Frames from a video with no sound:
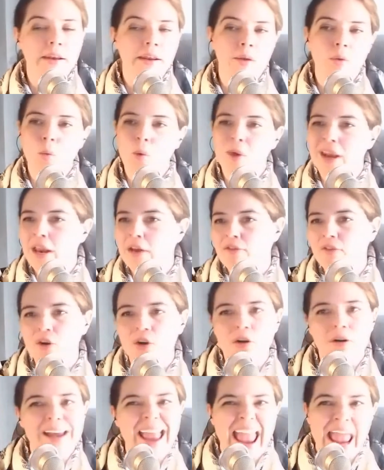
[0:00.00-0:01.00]
at
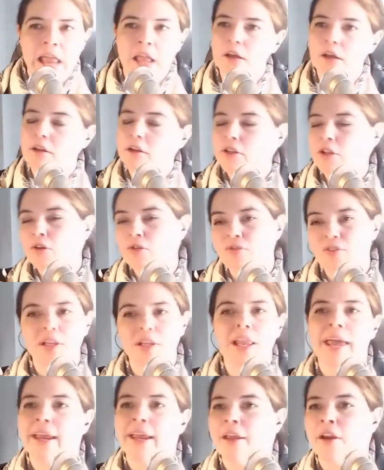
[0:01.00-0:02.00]
whatever angle you feel
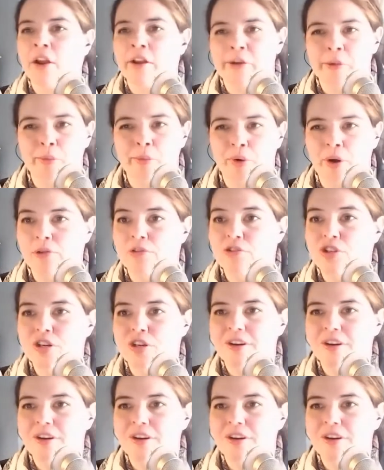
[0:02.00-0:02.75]
like it on approach.